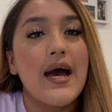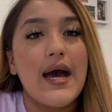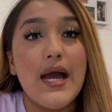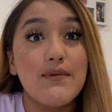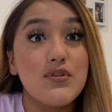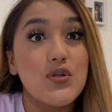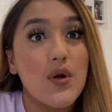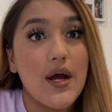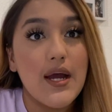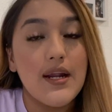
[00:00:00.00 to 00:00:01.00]
I've
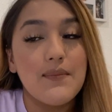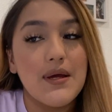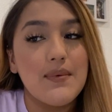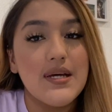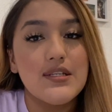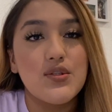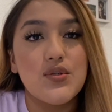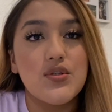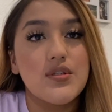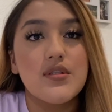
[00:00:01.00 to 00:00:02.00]
tried my best to
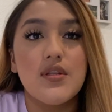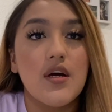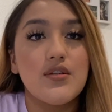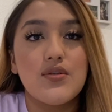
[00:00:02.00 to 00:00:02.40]
just not